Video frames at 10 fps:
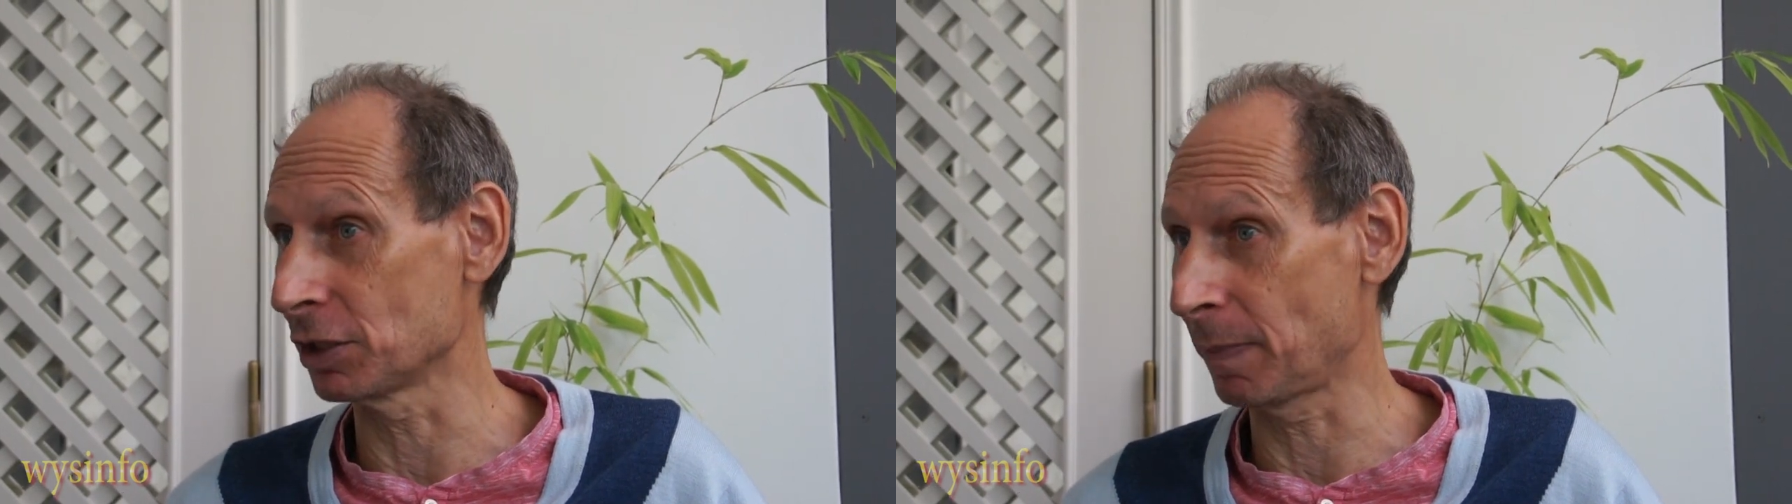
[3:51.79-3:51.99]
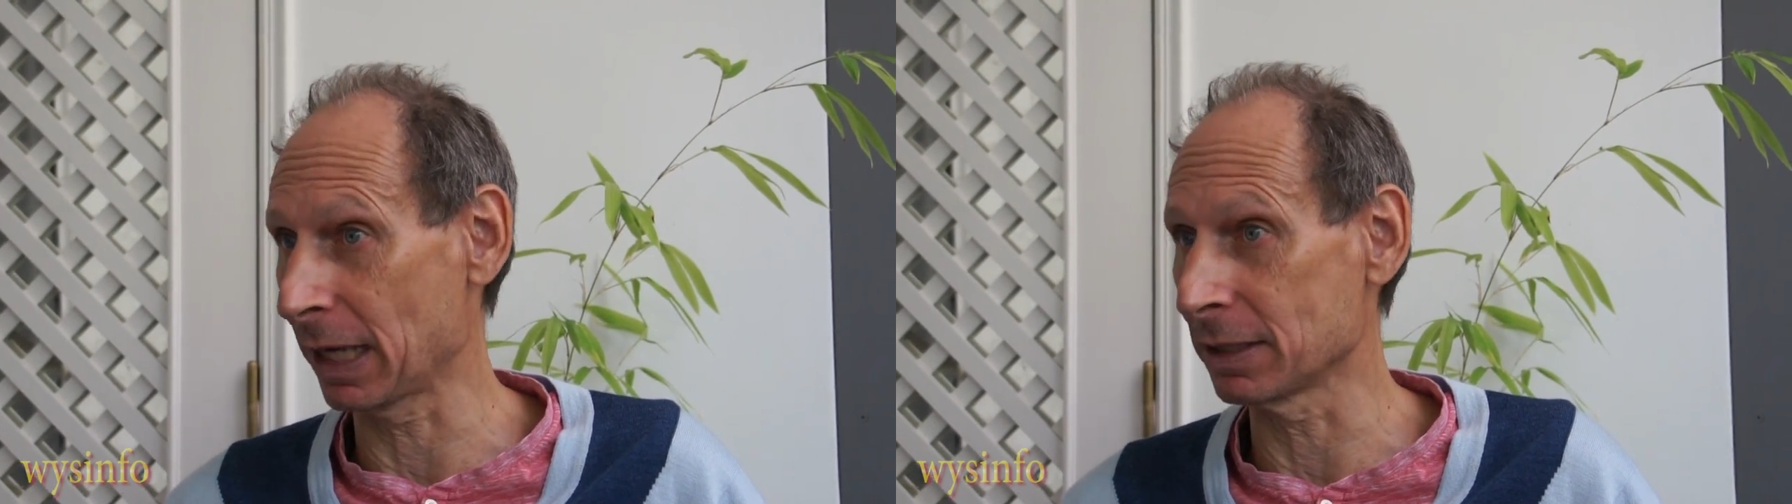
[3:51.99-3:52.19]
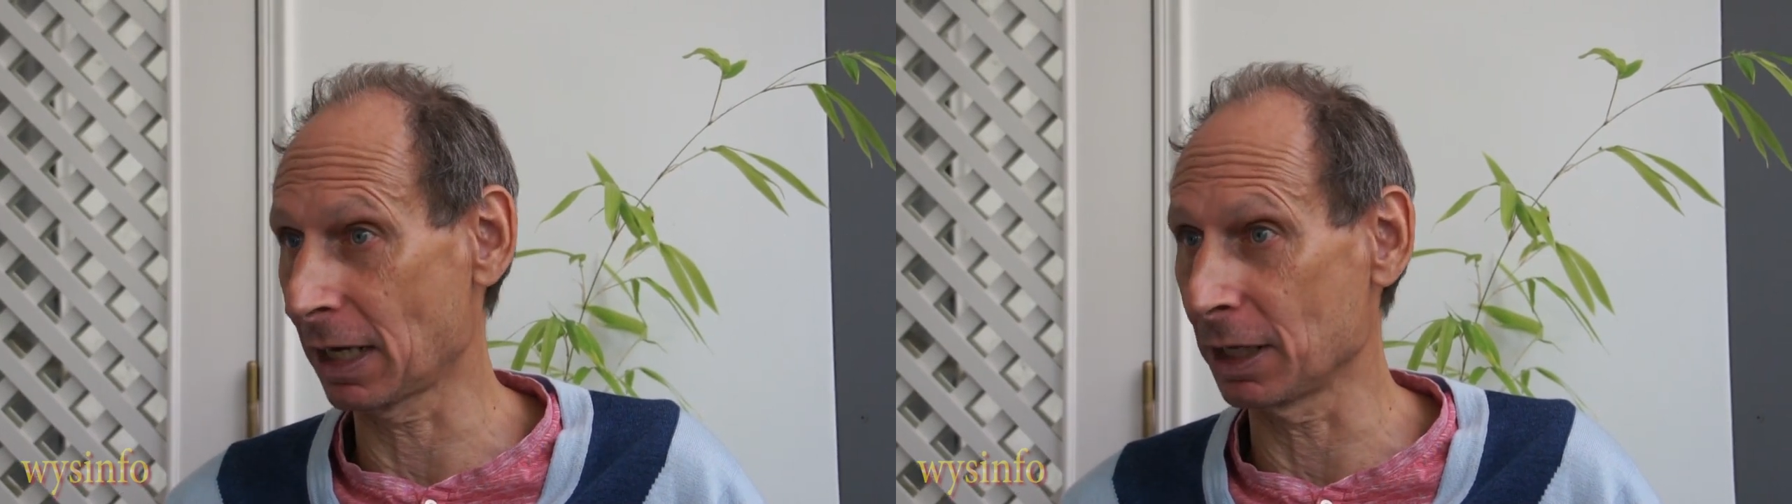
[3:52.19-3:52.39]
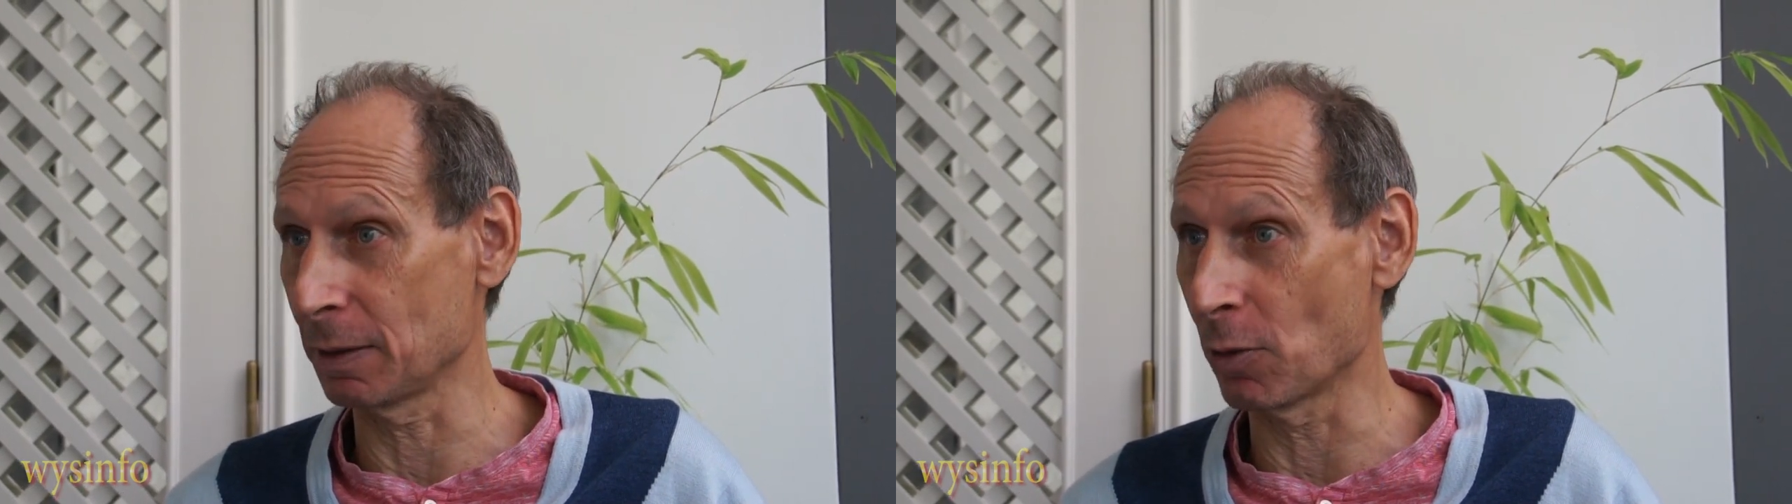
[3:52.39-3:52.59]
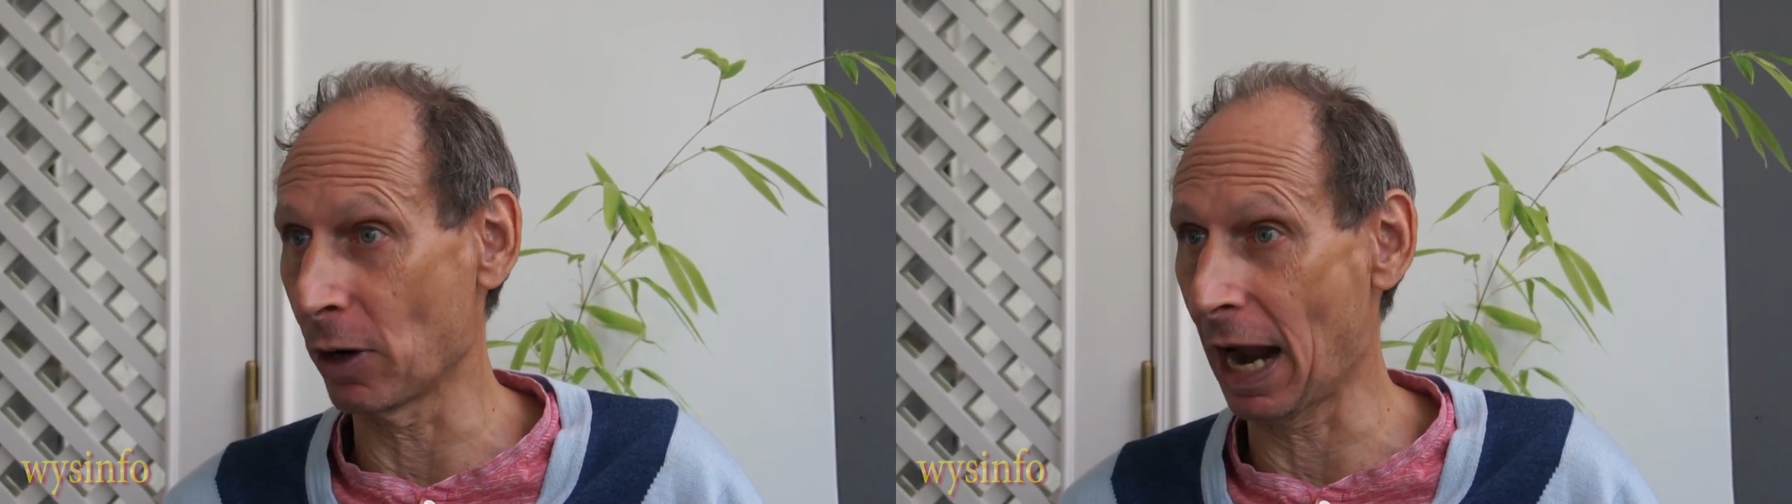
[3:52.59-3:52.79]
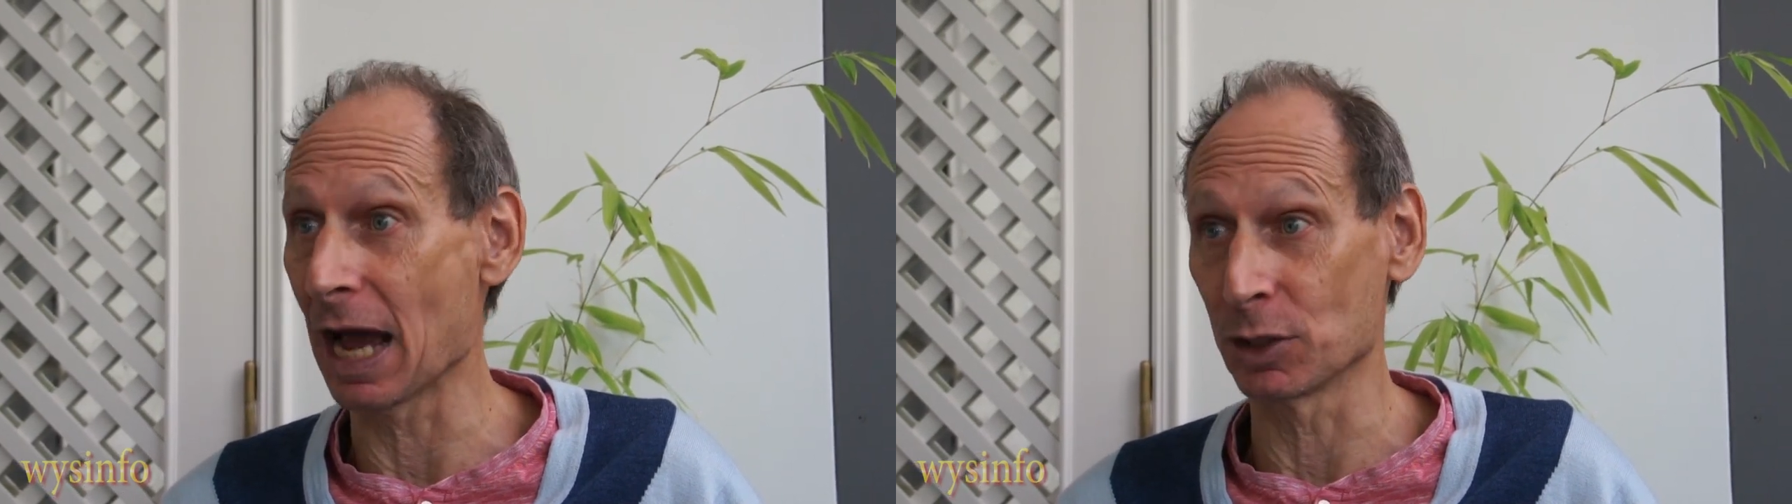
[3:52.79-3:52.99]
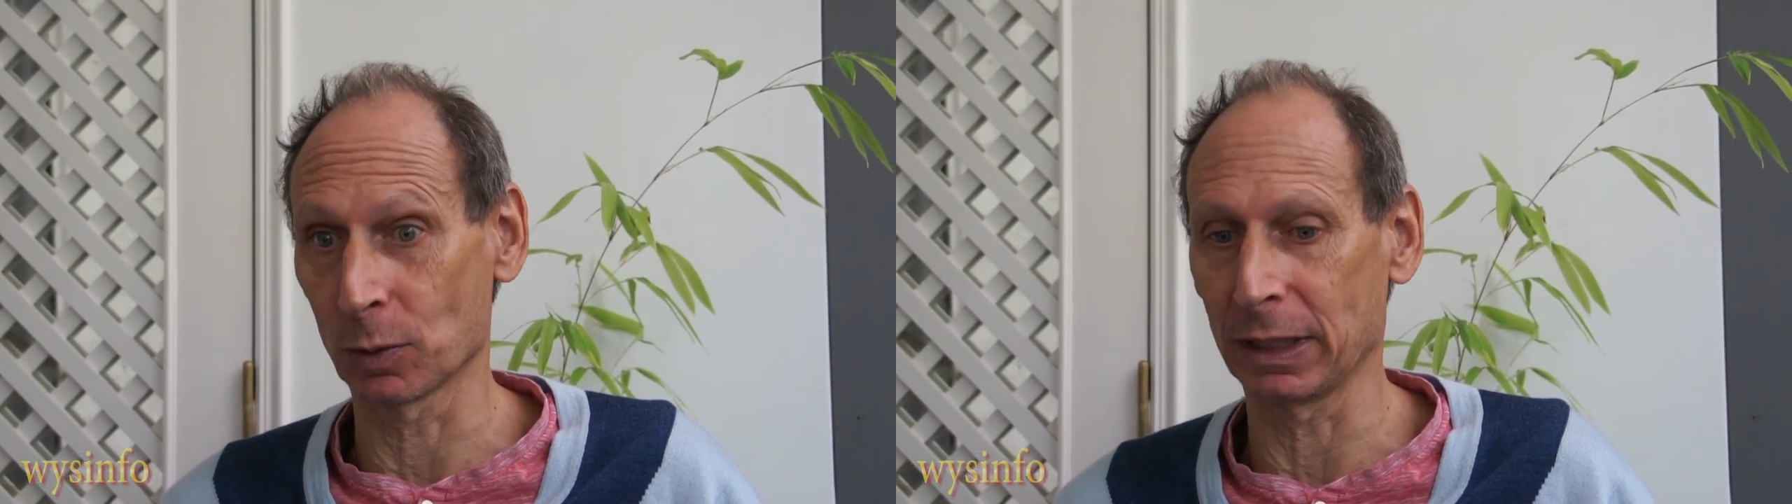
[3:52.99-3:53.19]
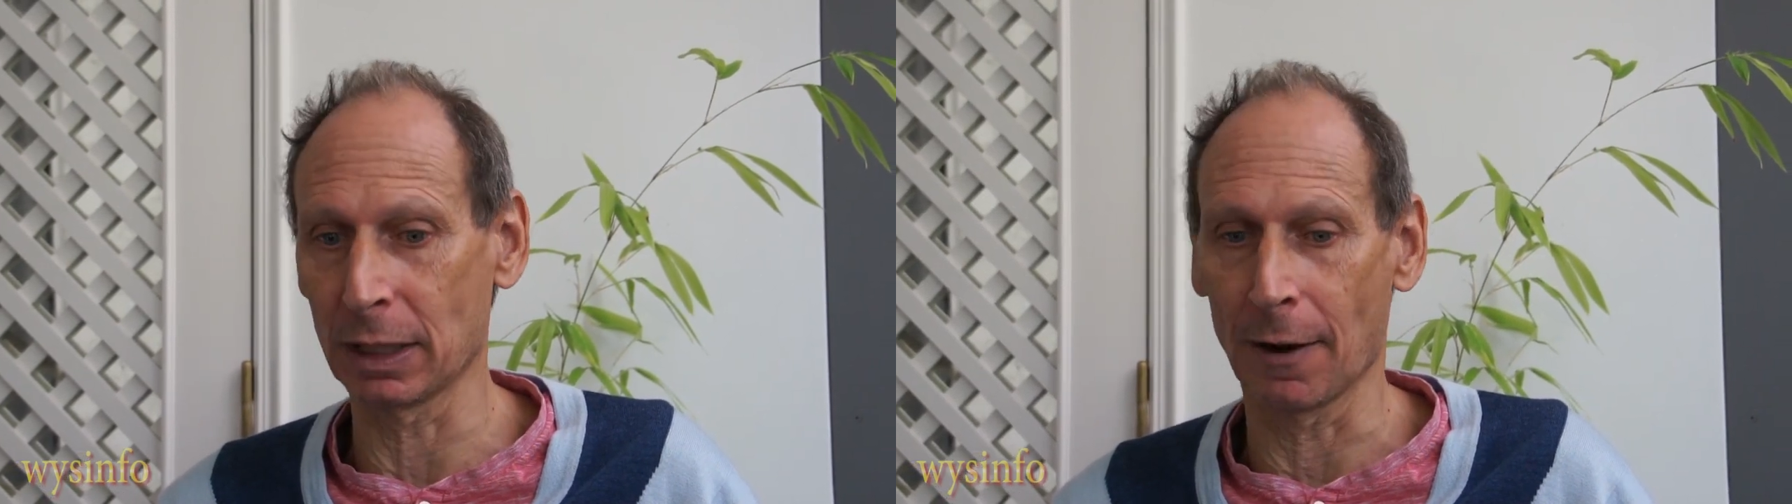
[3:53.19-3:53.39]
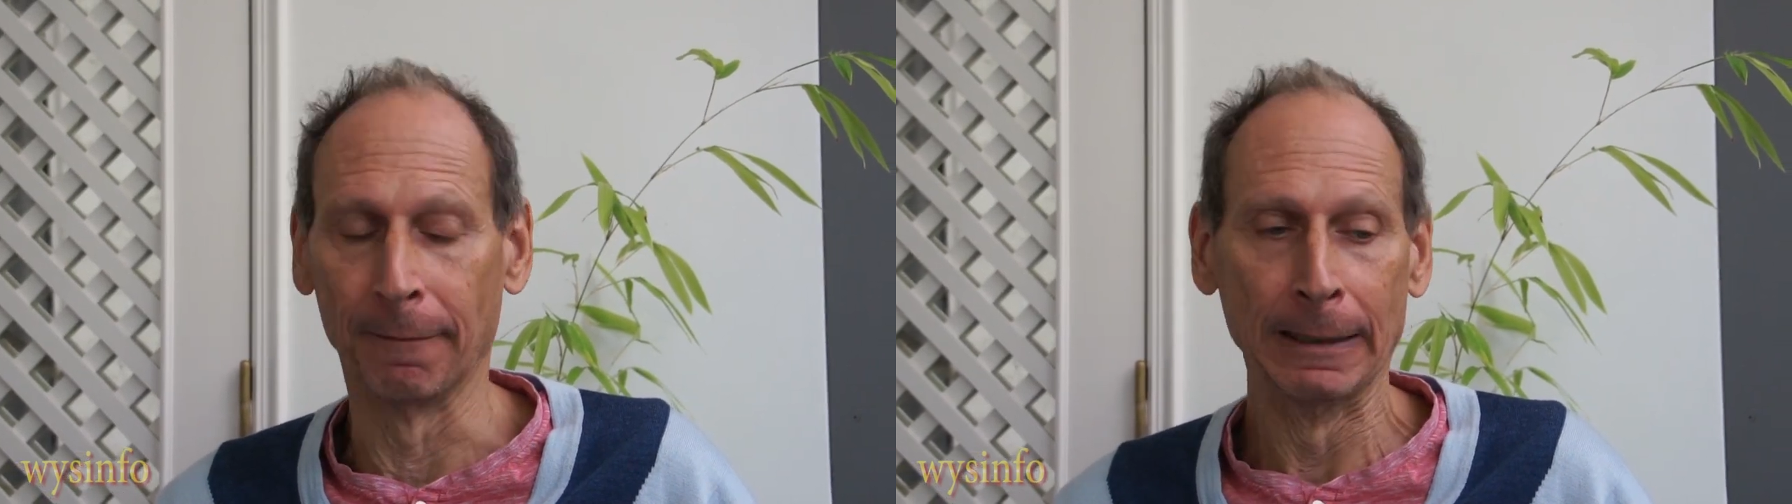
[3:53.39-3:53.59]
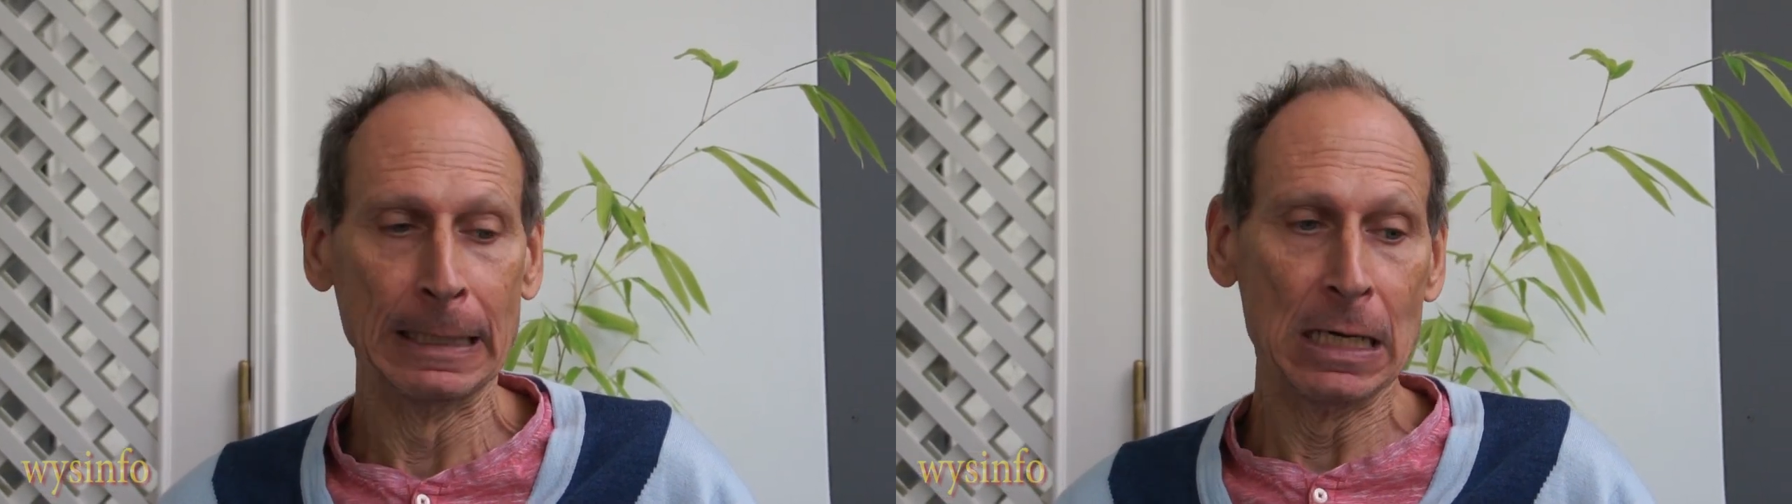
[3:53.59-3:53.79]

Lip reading: spans anymore, as we know.